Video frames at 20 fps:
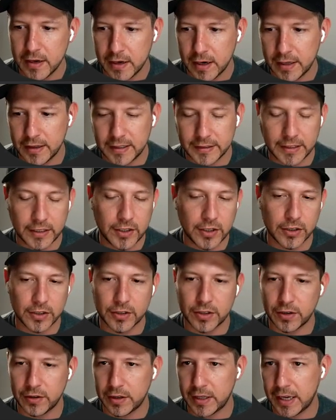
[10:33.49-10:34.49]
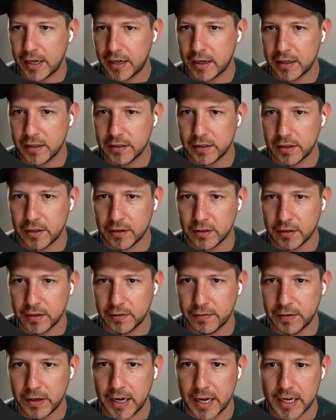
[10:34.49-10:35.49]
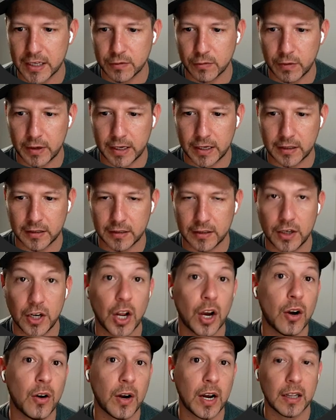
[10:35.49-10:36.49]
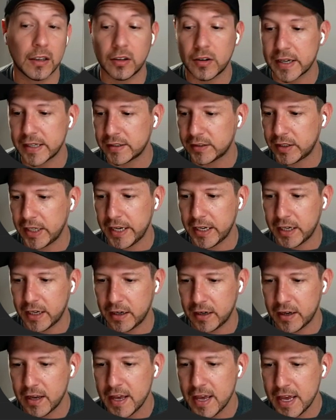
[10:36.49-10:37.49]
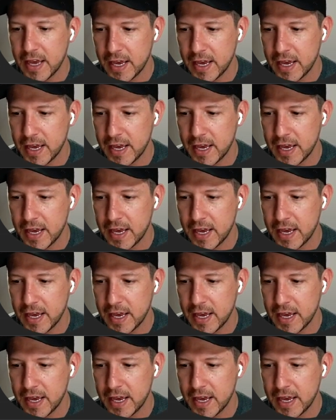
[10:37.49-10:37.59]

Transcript: And this is just so that, if you guys wanna know how long it's taking,